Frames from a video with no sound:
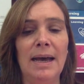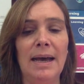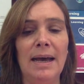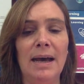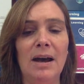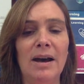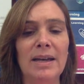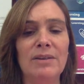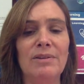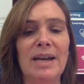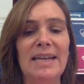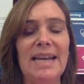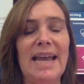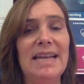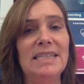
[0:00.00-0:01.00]

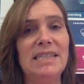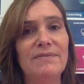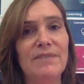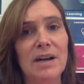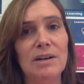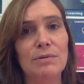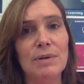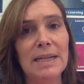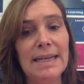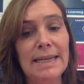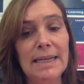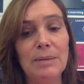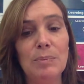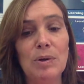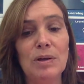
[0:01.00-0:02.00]
High-grade antiviral
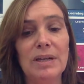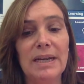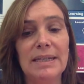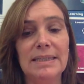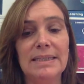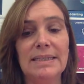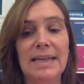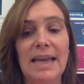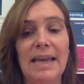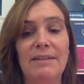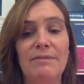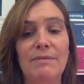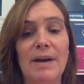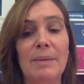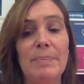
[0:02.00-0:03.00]
cleaning products
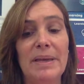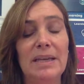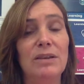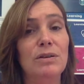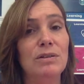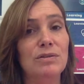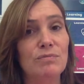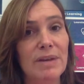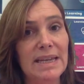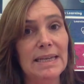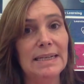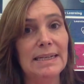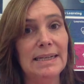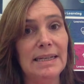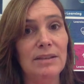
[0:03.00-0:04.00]
are being used
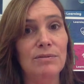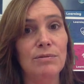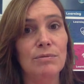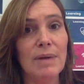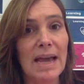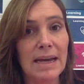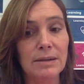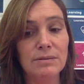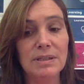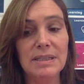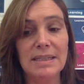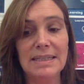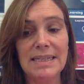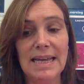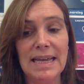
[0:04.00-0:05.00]
regularly throughout the
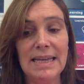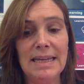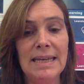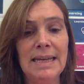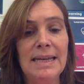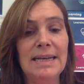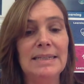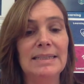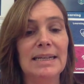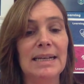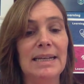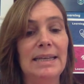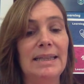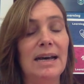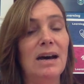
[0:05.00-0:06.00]
day to
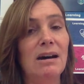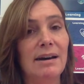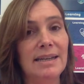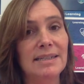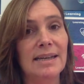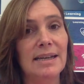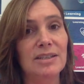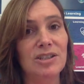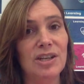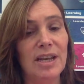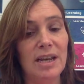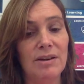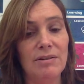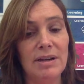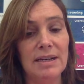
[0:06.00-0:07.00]
clean the high-touch
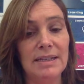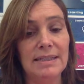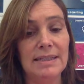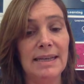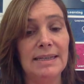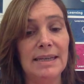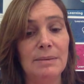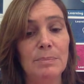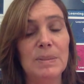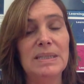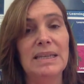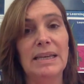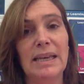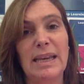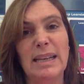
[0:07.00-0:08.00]
areas, and in
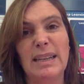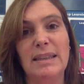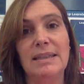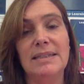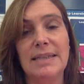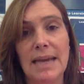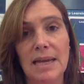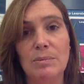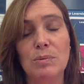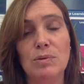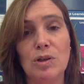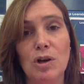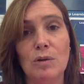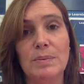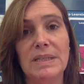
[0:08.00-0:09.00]
particular the
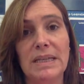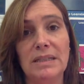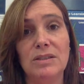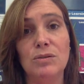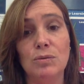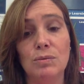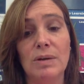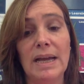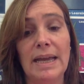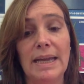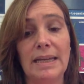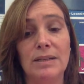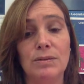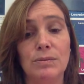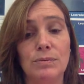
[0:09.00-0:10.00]
tabletops and door
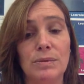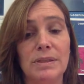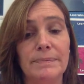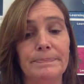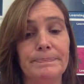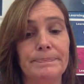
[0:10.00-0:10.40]
handles.